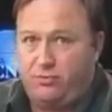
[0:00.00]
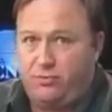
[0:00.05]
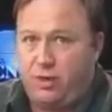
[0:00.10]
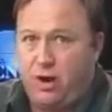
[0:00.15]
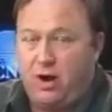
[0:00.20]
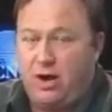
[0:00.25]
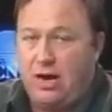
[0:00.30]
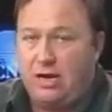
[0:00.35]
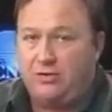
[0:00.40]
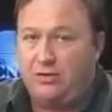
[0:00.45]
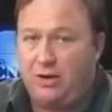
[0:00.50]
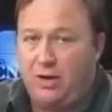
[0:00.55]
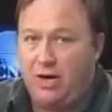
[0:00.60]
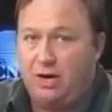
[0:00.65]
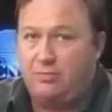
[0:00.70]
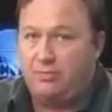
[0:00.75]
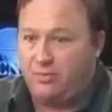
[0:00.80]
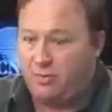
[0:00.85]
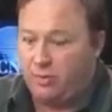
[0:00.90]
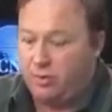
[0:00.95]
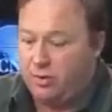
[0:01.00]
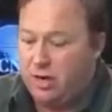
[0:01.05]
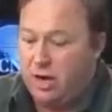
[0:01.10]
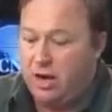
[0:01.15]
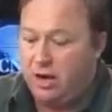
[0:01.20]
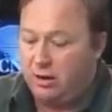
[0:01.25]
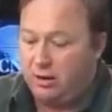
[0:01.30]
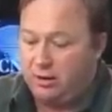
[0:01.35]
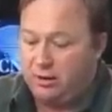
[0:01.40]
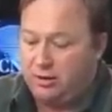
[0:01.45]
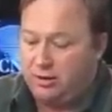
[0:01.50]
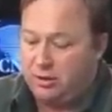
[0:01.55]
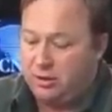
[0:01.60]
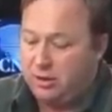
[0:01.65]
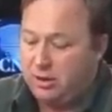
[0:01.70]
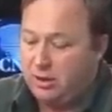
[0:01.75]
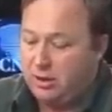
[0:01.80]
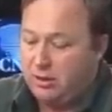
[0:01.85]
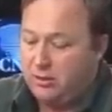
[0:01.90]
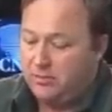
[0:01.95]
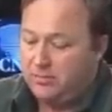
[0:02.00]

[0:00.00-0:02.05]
trying to actually get him through Congress